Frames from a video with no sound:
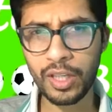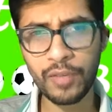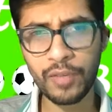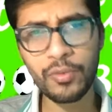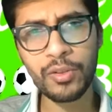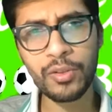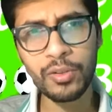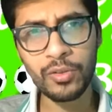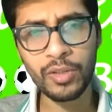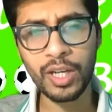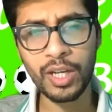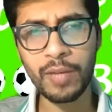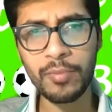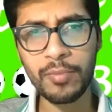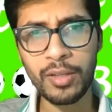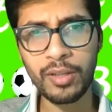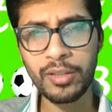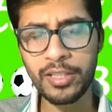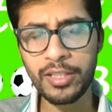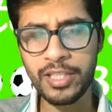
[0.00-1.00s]
I wanted to calm
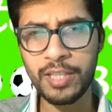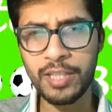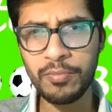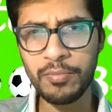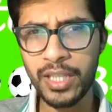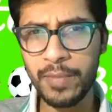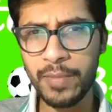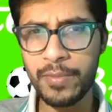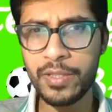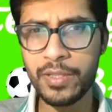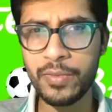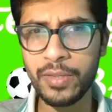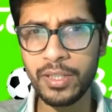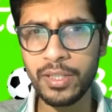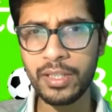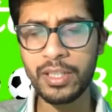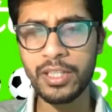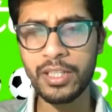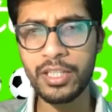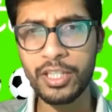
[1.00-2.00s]
down because sometimes
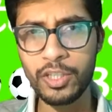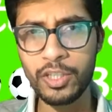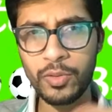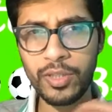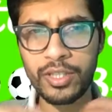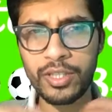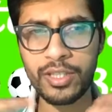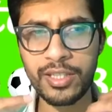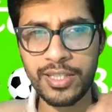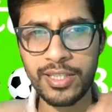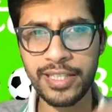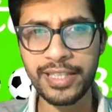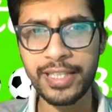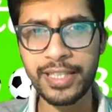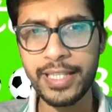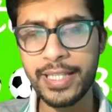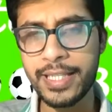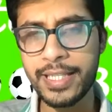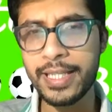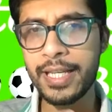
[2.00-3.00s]
in situations like
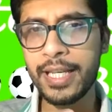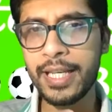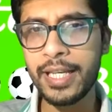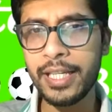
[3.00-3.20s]
this,